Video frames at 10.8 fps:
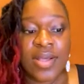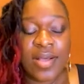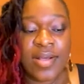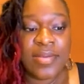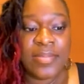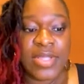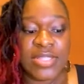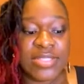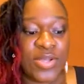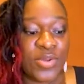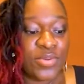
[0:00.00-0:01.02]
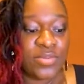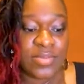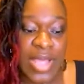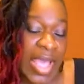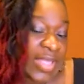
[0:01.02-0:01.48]
And
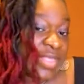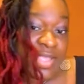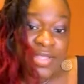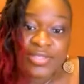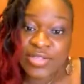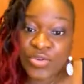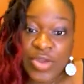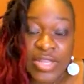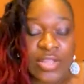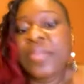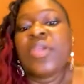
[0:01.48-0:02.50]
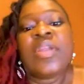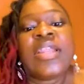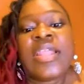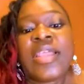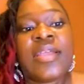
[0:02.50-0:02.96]
so I think is a great
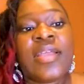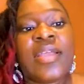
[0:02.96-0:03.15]
community.